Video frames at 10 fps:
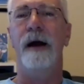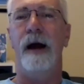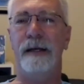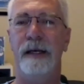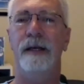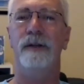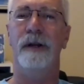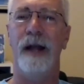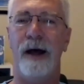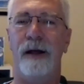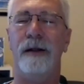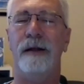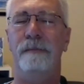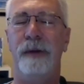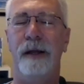again, you're not
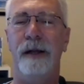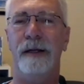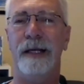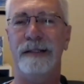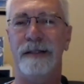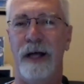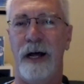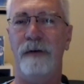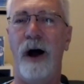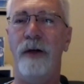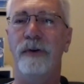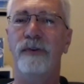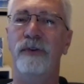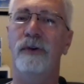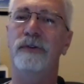competing against a lot of
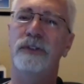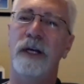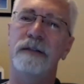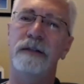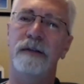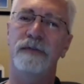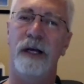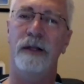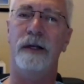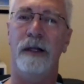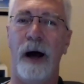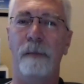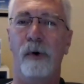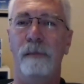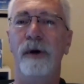authors, so your chances of selling a
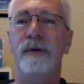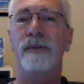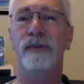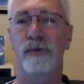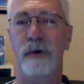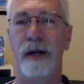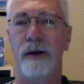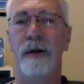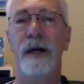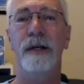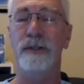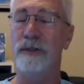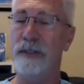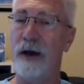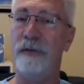lot more books is greater. So
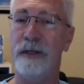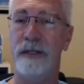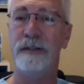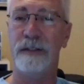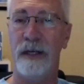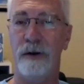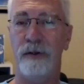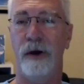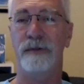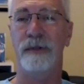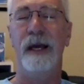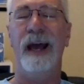definitely consider those.